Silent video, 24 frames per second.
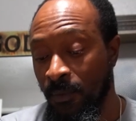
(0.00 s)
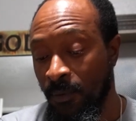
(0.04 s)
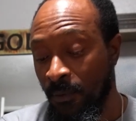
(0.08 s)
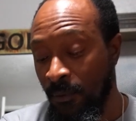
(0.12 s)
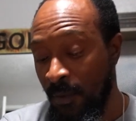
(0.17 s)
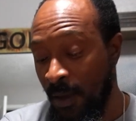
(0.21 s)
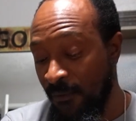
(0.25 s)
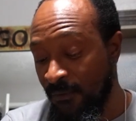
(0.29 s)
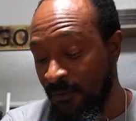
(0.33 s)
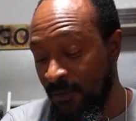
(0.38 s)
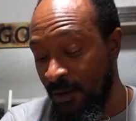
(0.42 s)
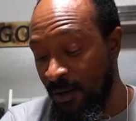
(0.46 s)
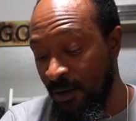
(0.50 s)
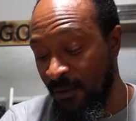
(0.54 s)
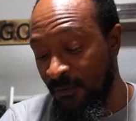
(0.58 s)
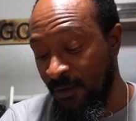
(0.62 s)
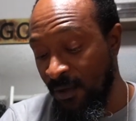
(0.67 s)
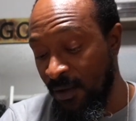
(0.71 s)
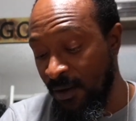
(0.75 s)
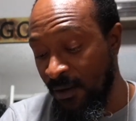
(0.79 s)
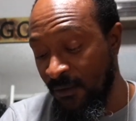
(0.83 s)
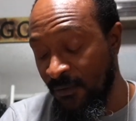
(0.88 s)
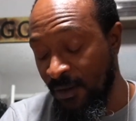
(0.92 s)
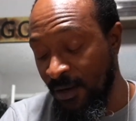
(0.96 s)
You have to
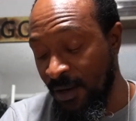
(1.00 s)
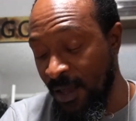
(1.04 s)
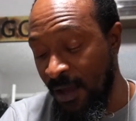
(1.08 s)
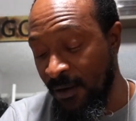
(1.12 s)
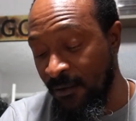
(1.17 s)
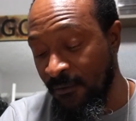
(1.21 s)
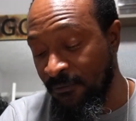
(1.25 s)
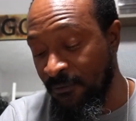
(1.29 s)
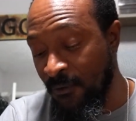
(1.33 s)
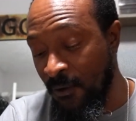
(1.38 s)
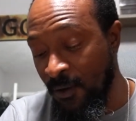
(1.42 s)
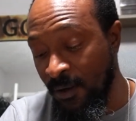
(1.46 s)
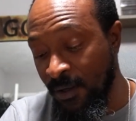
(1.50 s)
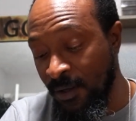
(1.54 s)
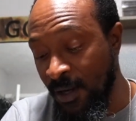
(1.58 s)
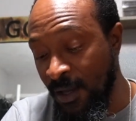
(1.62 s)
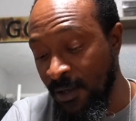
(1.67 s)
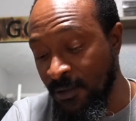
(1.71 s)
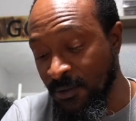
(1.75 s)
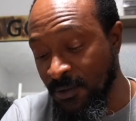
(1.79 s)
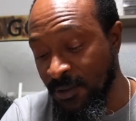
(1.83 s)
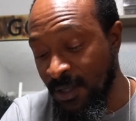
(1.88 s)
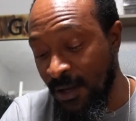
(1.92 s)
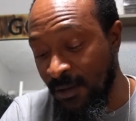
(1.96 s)
understand there's a lot of fallen
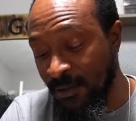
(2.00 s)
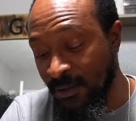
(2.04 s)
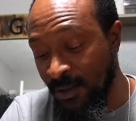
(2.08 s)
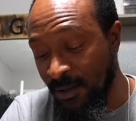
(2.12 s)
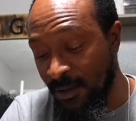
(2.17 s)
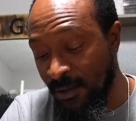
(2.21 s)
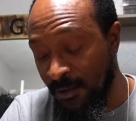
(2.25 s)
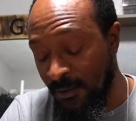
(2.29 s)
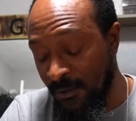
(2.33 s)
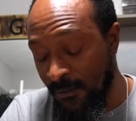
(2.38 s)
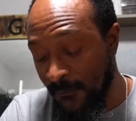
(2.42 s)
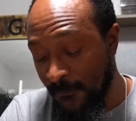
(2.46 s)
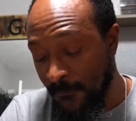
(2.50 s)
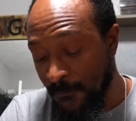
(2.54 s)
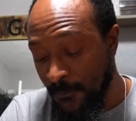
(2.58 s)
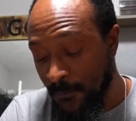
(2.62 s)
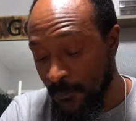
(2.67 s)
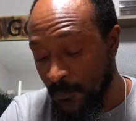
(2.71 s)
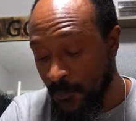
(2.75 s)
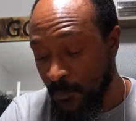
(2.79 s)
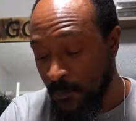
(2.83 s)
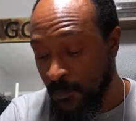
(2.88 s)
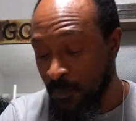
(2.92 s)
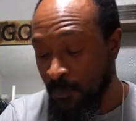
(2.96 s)
angels out there
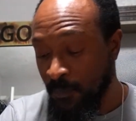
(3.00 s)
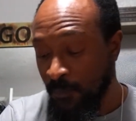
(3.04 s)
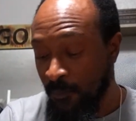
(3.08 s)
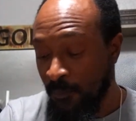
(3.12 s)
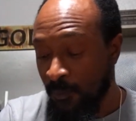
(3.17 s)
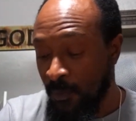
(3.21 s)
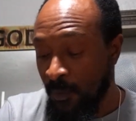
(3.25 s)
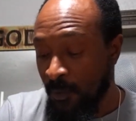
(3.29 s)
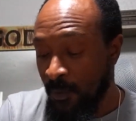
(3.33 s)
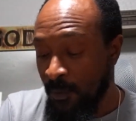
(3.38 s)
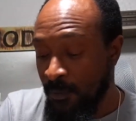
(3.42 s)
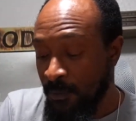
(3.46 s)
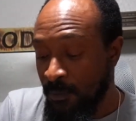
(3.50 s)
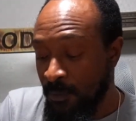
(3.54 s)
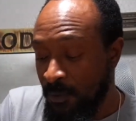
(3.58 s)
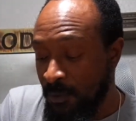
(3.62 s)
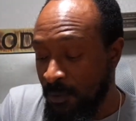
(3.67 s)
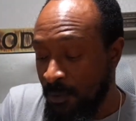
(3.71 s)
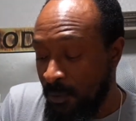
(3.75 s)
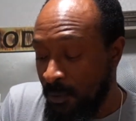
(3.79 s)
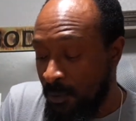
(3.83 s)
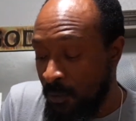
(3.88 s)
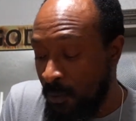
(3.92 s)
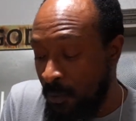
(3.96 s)

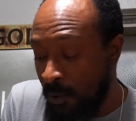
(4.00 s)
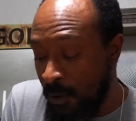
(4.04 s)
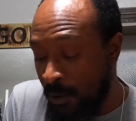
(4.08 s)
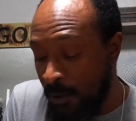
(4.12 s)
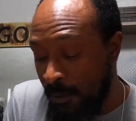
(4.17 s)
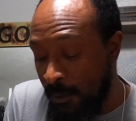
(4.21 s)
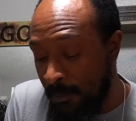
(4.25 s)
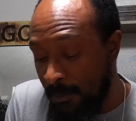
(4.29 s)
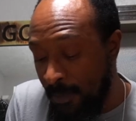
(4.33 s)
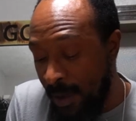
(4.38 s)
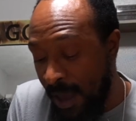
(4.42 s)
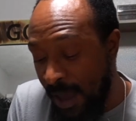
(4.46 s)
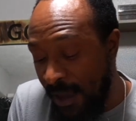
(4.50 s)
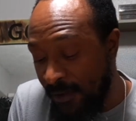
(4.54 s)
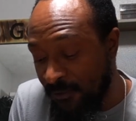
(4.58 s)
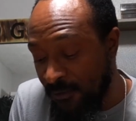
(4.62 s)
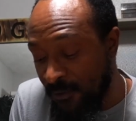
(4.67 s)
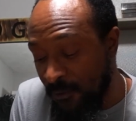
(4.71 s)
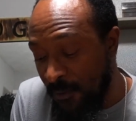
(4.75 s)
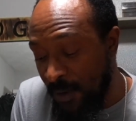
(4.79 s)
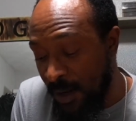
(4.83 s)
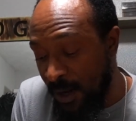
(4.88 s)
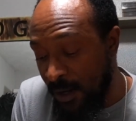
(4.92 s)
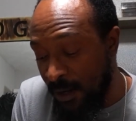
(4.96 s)
who are
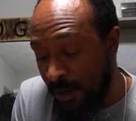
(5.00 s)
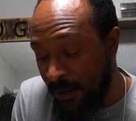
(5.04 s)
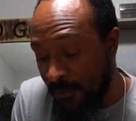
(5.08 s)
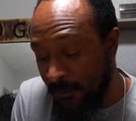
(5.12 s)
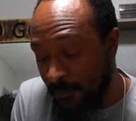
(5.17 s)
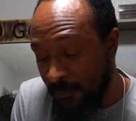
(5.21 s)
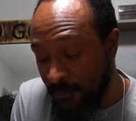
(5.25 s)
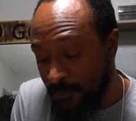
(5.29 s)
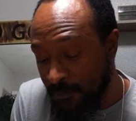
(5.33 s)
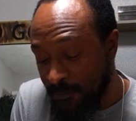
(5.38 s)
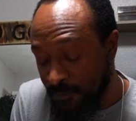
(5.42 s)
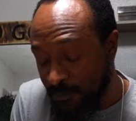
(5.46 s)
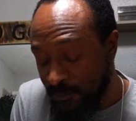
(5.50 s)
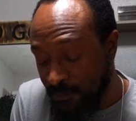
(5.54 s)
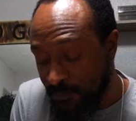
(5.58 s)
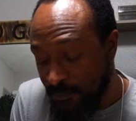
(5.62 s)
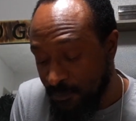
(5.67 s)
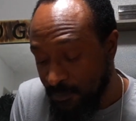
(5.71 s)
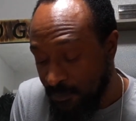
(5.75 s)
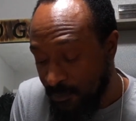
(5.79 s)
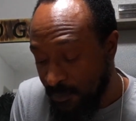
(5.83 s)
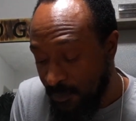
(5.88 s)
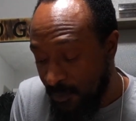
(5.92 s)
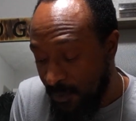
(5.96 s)
masquerading
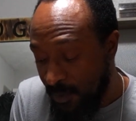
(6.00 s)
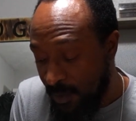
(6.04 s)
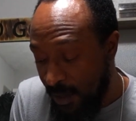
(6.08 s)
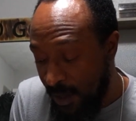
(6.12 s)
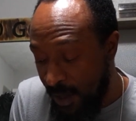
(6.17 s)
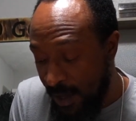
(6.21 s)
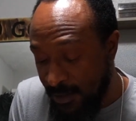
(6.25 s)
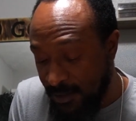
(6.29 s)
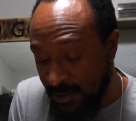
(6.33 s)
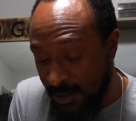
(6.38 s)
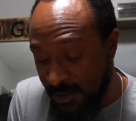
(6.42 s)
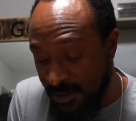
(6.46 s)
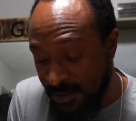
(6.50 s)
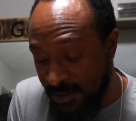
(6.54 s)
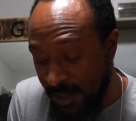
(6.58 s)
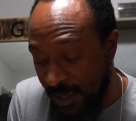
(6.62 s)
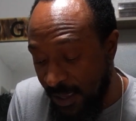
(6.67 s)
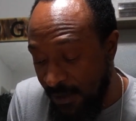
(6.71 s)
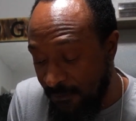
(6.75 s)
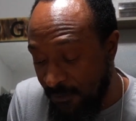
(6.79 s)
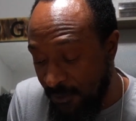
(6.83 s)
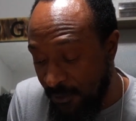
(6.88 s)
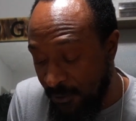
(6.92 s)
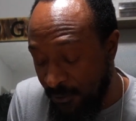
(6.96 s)
as
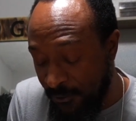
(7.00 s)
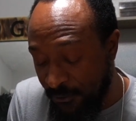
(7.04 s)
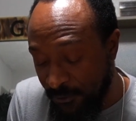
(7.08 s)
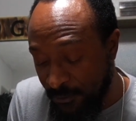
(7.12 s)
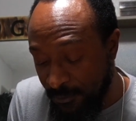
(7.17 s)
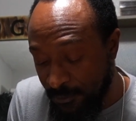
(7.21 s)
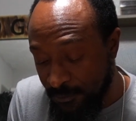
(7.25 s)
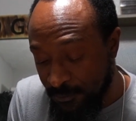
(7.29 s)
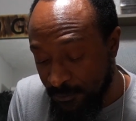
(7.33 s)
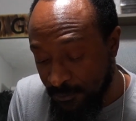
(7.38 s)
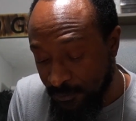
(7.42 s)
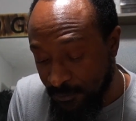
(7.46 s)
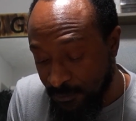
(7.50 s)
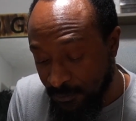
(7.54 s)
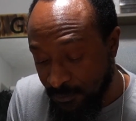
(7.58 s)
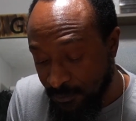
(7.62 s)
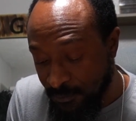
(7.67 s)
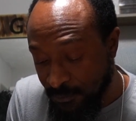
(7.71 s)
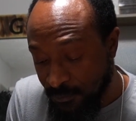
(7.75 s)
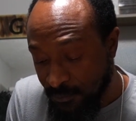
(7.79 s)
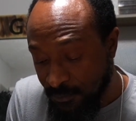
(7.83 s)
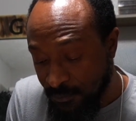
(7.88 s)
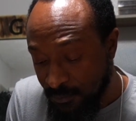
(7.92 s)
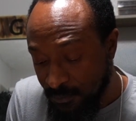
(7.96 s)
saviors.
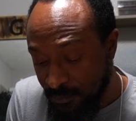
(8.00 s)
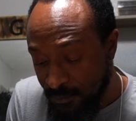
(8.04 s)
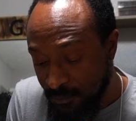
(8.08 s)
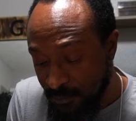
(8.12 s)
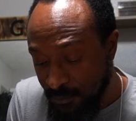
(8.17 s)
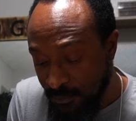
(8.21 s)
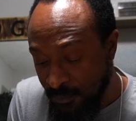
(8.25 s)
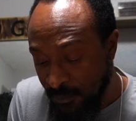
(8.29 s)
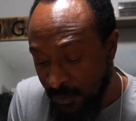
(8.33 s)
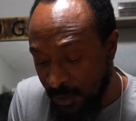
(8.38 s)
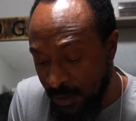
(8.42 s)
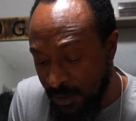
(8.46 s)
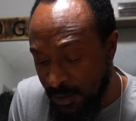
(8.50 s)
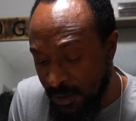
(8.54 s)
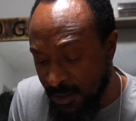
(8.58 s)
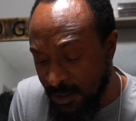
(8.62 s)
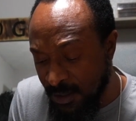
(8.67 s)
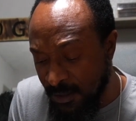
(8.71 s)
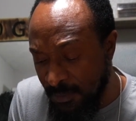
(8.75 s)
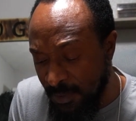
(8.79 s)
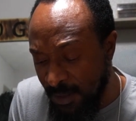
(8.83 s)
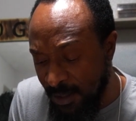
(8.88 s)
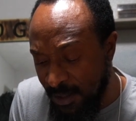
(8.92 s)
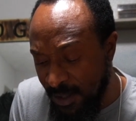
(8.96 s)
It
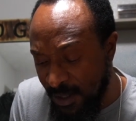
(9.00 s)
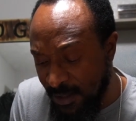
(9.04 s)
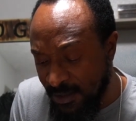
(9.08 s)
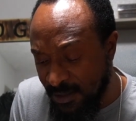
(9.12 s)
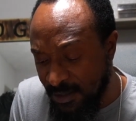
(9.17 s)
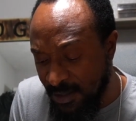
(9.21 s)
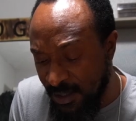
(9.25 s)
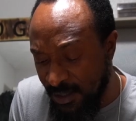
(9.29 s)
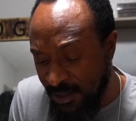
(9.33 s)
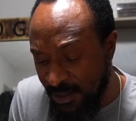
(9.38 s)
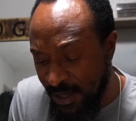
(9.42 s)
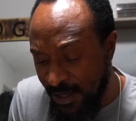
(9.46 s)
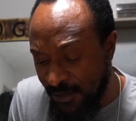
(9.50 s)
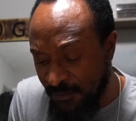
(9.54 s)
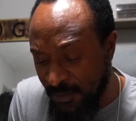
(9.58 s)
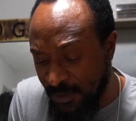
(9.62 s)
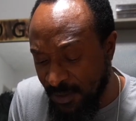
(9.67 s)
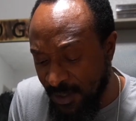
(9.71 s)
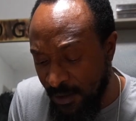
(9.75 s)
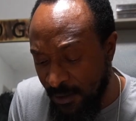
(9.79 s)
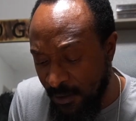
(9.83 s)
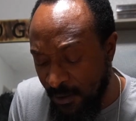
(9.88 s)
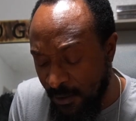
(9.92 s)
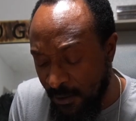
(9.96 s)
doesn't mean that that's what
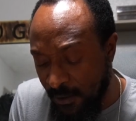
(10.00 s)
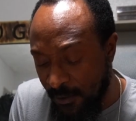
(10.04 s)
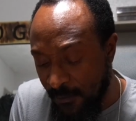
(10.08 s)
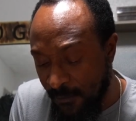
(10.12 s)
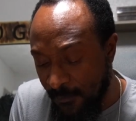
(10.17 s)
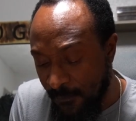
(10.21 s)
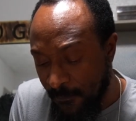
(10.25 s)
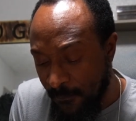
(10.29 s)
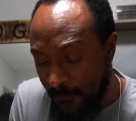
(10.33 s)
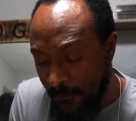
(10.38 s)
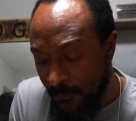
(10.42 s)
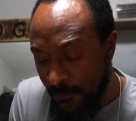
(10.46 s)
they are.